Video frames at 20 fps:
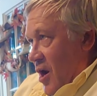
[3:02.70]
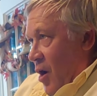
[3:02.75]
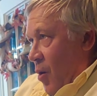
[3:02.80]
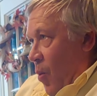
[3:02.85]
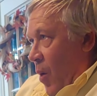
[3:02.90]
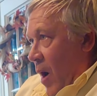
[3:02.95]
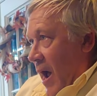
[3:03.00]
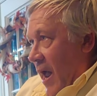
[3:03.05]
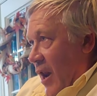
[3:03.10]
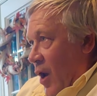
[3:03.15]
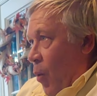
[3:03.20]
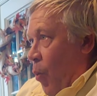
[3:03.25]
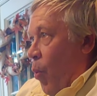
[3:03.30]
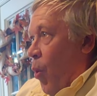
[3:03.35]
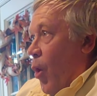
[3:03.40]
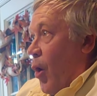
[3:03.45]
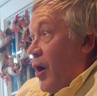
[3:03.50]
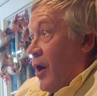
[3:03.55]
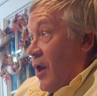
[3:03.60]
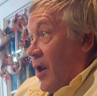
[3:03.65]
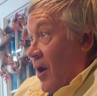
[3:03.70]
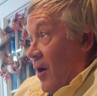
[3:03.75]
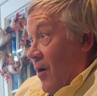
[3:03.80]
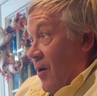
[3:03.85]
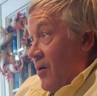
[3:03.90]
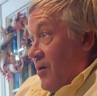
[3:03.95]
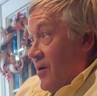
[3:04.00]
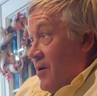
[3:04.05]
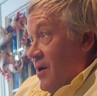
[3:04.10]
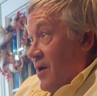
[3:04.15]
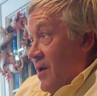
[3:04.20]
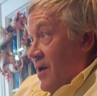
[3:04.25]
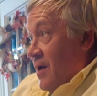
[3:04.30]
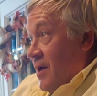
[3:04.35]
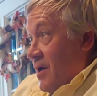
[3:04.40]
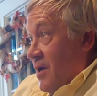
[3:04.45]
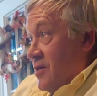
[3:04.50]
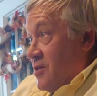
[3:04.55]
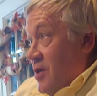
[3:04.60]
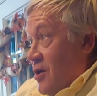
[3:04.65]
33% Hawaiian to work
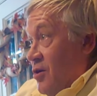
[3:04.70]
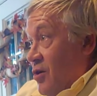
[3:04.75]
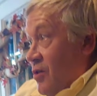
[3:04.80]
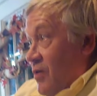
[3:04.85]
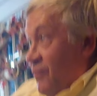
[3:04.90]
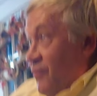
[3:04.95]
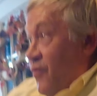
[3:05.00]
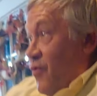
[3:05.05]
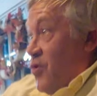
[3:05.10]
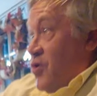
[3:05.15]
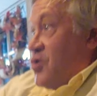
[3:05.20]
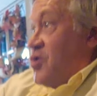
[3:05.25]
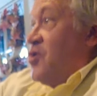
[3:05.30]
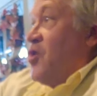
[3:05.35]
here. He said, you're the first